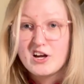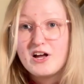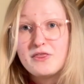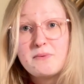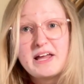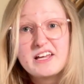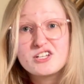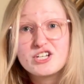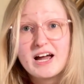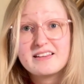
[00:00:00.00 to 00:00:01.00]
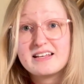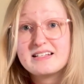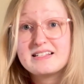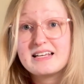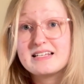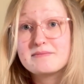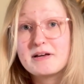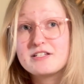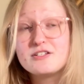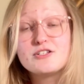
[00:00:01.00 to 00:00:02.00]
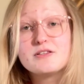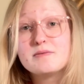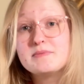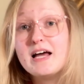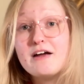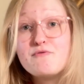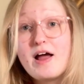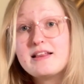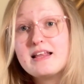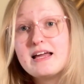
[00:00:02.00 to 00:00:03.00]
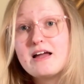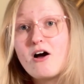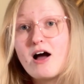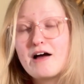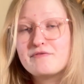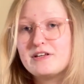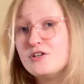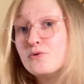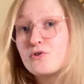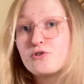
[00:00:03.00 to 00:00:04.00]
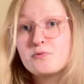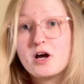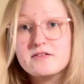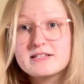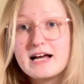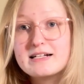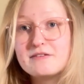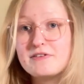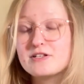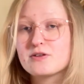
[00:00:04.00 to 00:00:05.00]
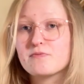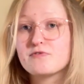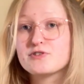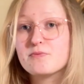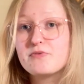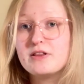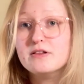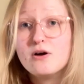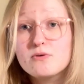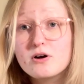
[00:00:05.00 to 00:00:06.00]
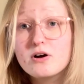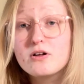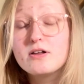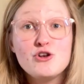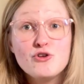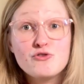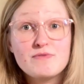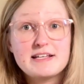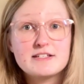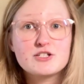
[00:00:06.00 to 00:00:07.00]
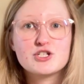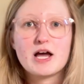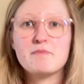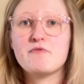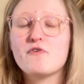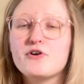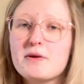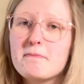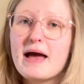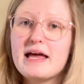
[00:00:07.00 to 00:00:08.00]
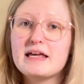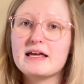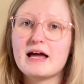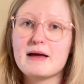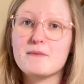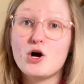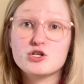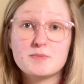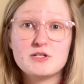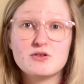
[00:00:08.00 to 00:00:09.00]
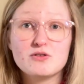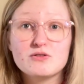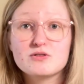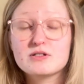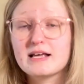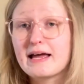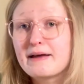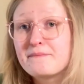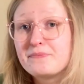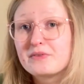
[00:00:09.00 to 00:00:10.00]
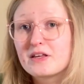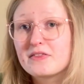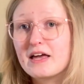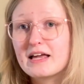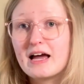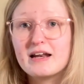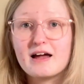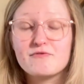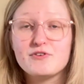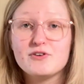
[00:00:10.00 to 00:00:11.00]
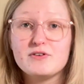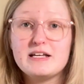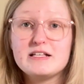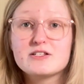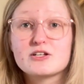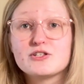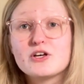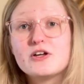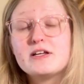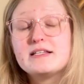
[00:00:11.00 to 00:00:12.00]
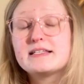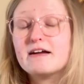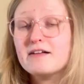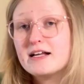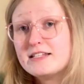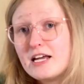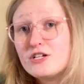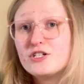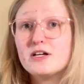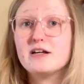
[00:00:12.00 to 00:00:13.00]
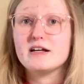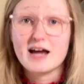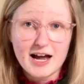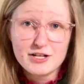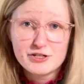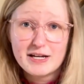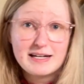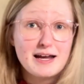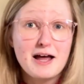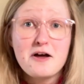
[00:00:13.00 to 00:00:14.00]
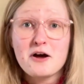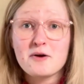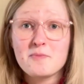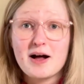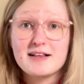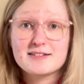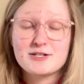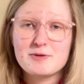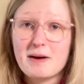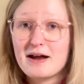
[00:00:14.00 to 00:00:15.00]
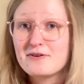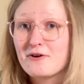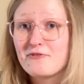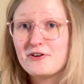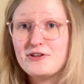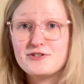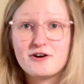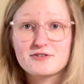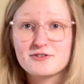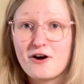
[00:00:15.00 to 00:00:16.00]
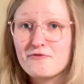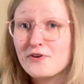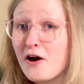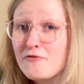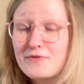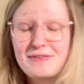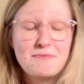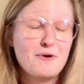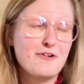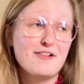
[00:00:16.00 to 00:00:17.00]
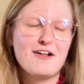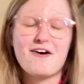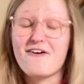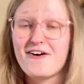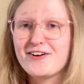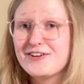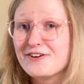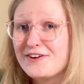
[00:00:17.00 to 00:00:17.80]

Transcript: The way you can check this is messaging them directly or having, you know, group contact if it's up for something local. Another reason to check before you make, hospitals, they can have, you know, needs concerning sterilisation and hygiene, And whilst you might know that your dog's not run off with the wool, or you know,